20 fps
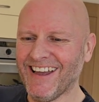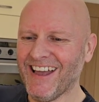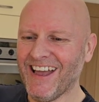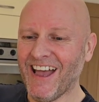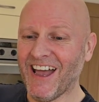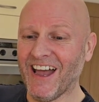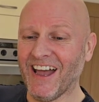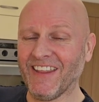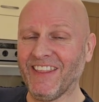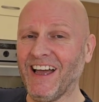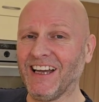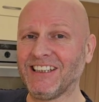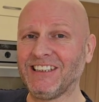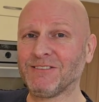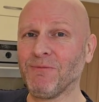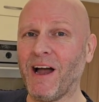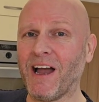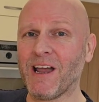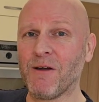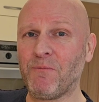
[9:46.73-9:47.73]
And that is
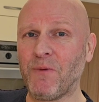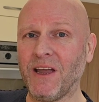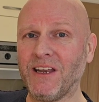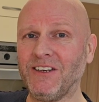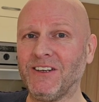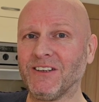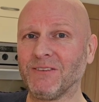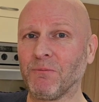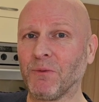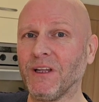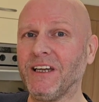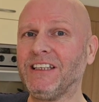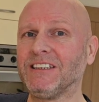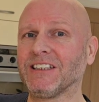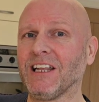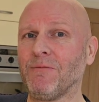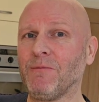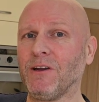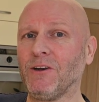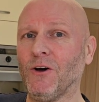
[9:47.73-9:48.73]
my opinion. Please
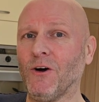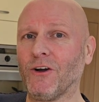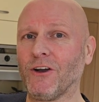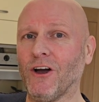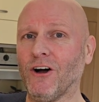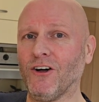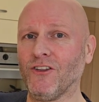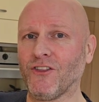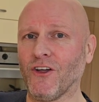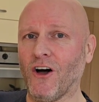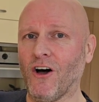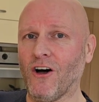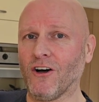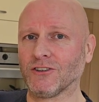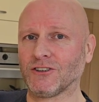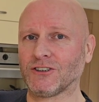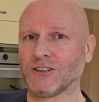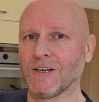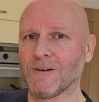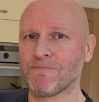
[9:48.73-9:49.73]
let me know your
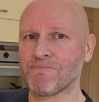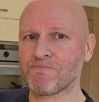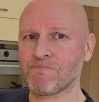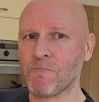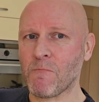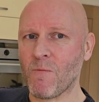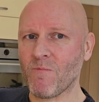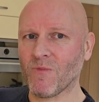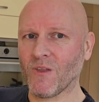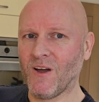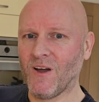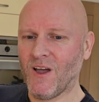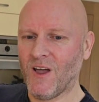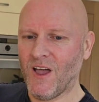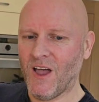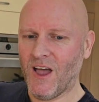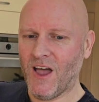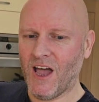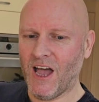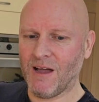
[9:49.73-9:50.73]
thoughts.
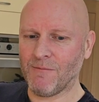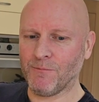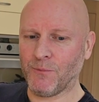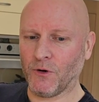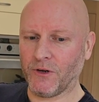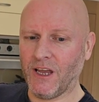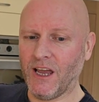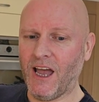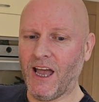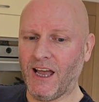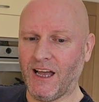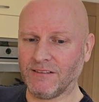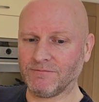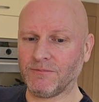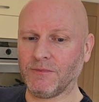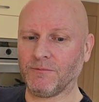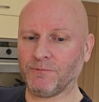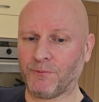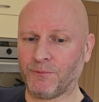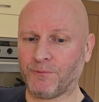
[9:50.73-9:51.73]
But yeah,
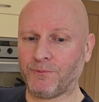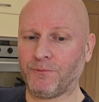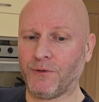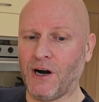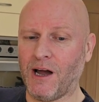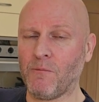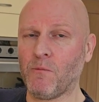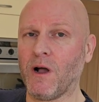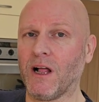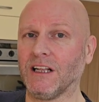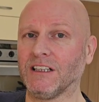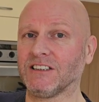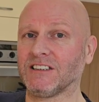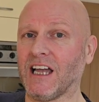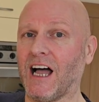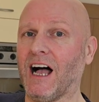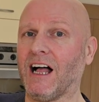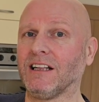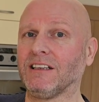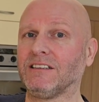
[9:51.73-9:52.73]
Bramwell's
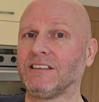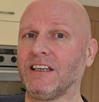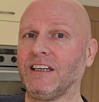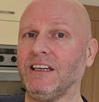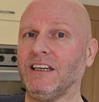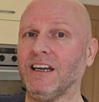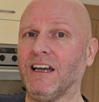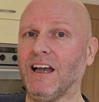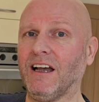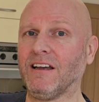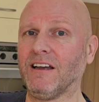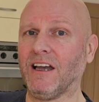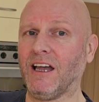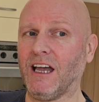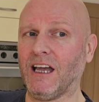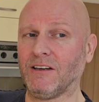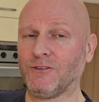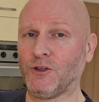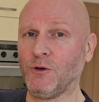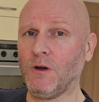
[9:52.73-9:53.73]

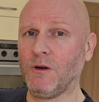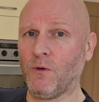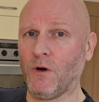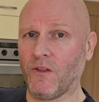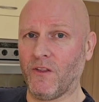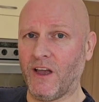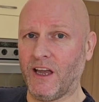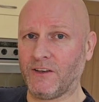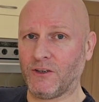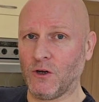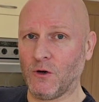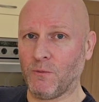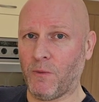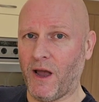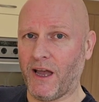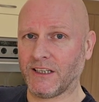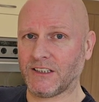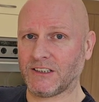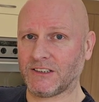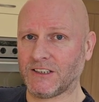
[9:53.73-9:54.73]
Aldi, doing what they do
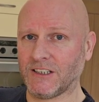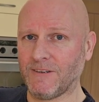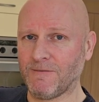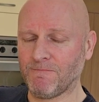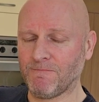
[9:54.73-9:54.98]
best.